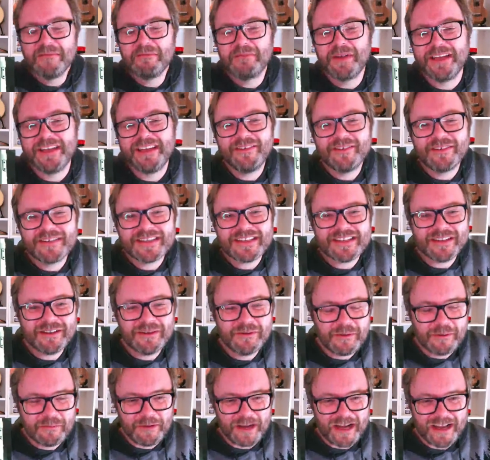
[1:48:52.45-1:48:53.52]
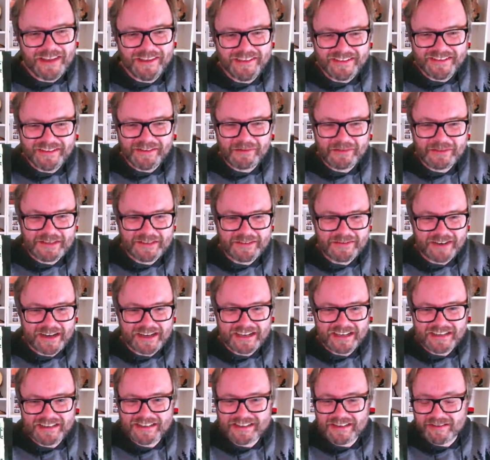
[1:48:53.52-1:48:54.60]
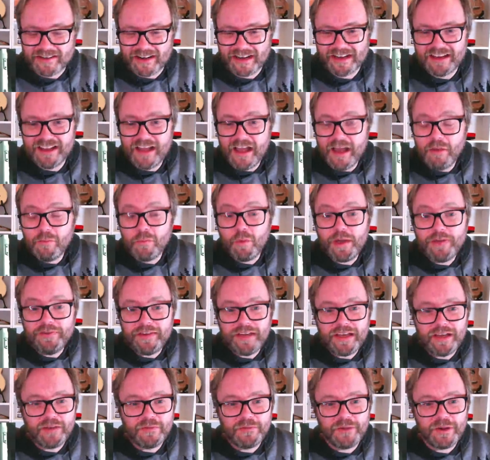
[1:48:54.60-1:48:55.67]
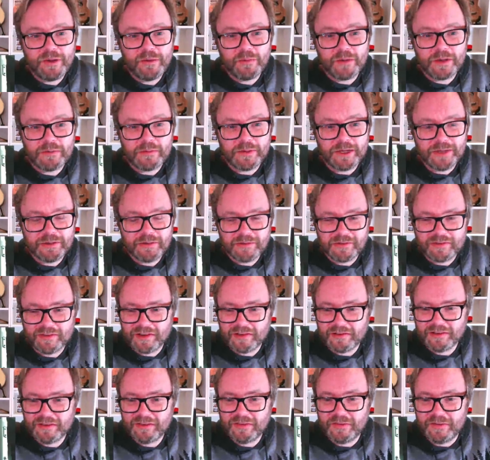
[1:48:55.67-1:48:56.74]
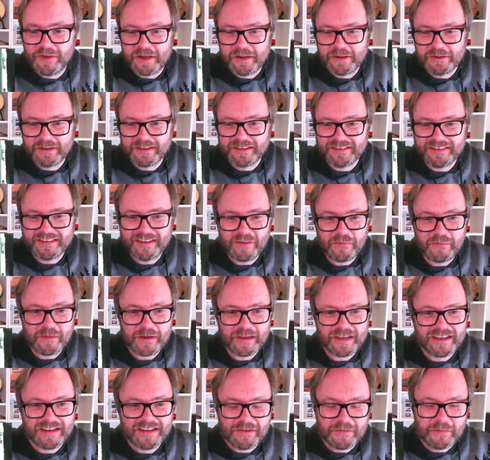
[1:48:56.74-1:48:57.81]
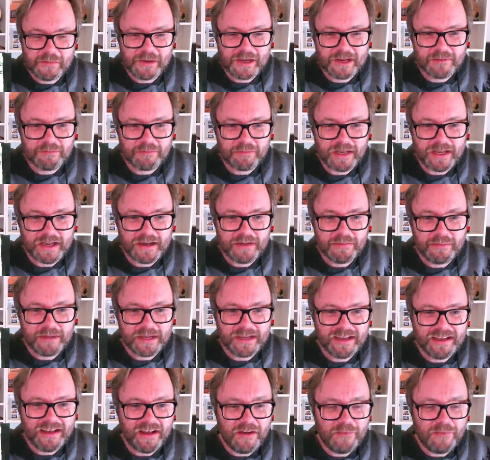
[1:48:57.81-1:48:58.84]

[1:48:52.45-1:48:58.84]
But it was a cool band. It was great. It was great. One day I'll find one of my old songs for you and see if we can play a bit.